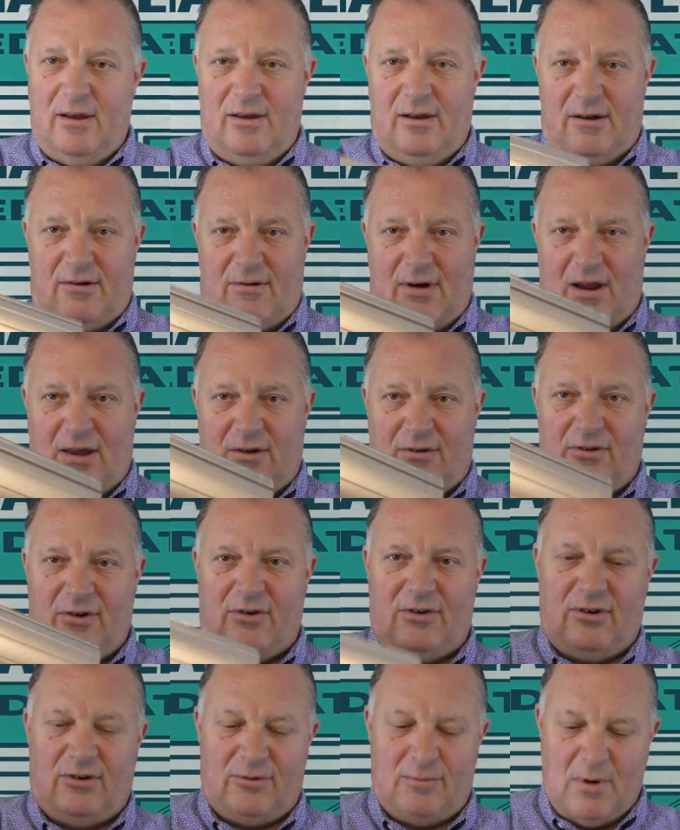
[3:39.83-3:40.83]
now granted it's
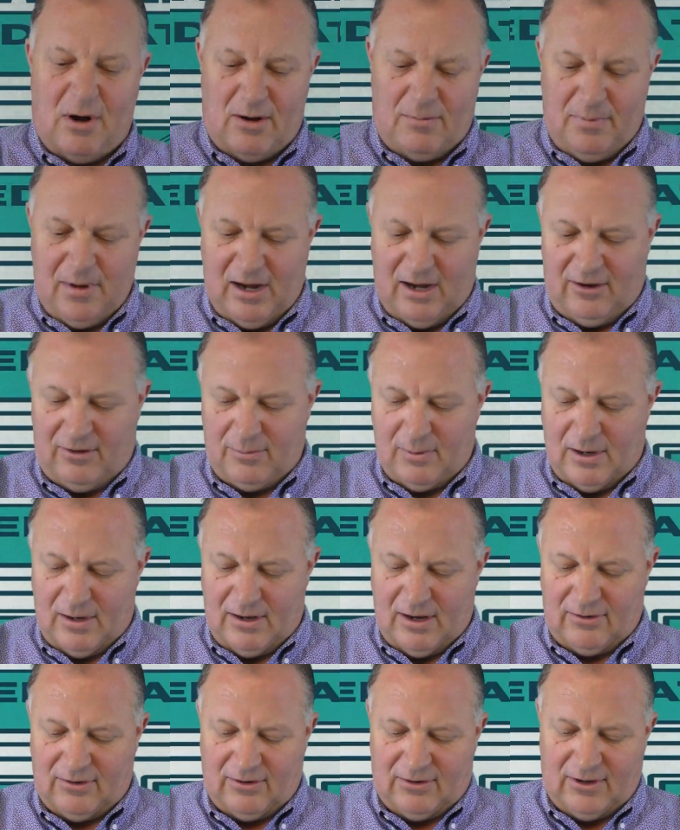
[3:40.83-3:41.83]
just a small piece, but it
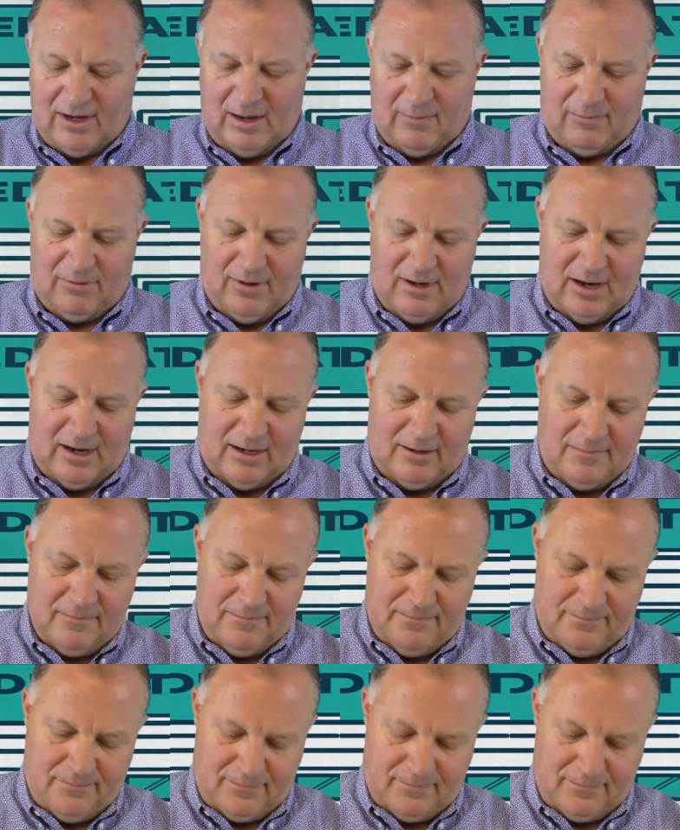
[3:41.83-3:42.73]
does the same thing.